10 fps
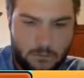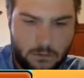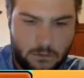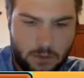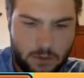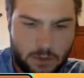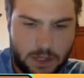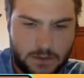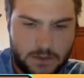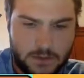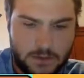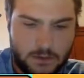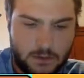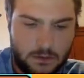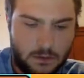Focus Blasts.
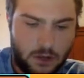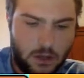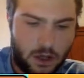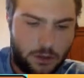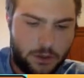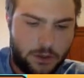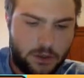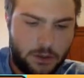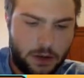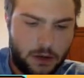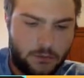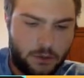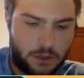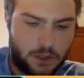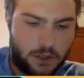We don't get the para,
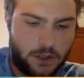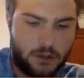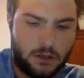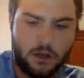unfortunately.